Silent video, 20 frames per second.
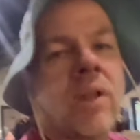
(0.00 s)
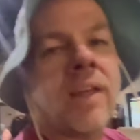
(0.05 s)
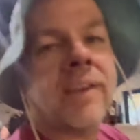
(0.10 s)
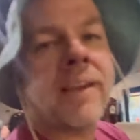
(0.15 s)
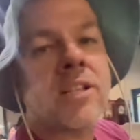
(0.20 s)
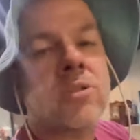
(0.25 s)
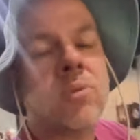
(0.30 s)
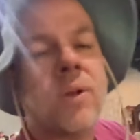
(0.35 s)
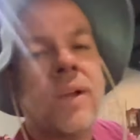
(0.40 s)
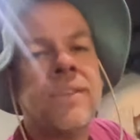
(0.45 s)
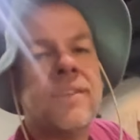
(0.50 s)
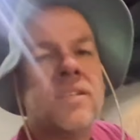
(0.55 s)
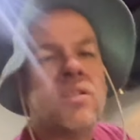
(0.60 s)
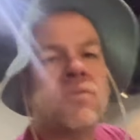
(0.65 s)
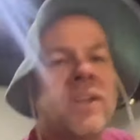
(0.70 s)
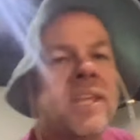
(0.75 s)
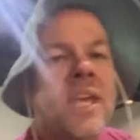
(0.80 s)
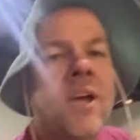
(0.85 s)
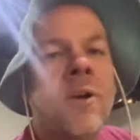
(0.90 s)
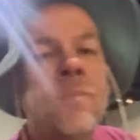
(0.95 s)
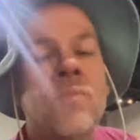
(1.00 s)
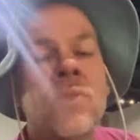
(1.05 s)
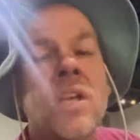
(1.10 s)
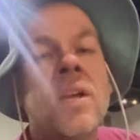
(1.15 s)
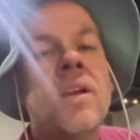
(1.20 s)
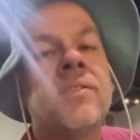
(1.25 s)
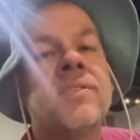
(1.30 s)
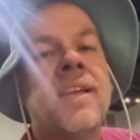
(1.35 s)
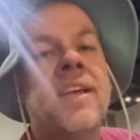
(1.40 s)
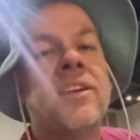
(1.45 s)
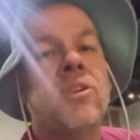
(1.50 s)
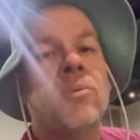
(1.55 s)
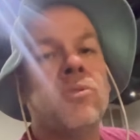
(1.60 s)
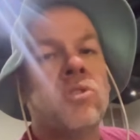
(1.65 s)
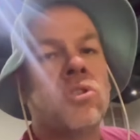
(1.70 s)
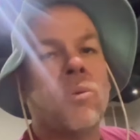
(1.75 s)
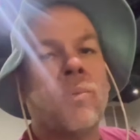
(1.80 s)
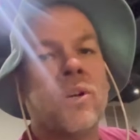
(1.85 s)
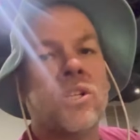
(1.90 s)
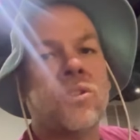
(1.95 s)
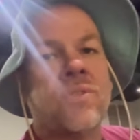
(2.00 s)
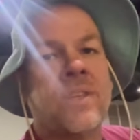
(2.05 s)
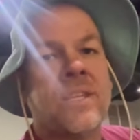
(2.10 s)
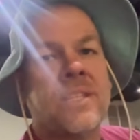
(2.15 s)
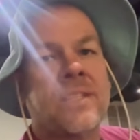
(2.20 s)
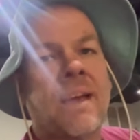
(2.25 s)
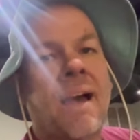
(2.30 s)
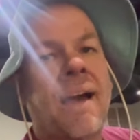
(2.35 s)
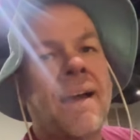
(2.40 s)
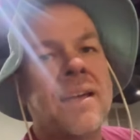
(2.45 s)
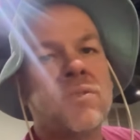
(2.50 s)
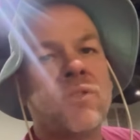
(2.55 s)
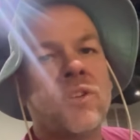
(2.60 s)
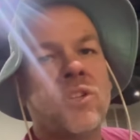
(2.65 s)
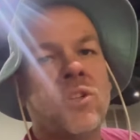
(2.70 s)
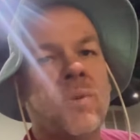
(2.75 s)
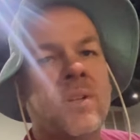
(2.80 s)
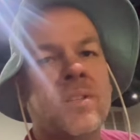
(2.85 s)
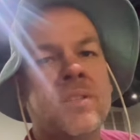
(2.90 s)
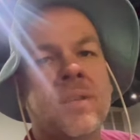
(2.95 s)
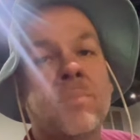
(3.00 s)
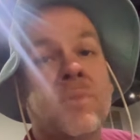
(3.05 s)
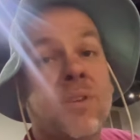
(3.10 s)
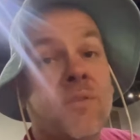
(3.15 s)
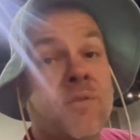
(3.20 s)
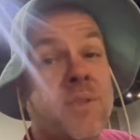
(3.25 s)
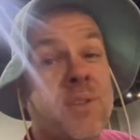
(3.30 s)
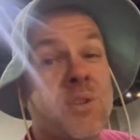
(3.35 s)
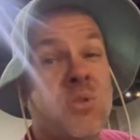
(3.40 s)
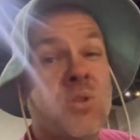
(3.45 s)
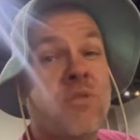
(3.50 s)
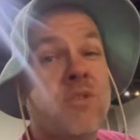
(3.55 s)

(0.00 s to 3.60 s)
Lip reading: I guess we'll end this video. Thank you so much for these guys for doing something for the drift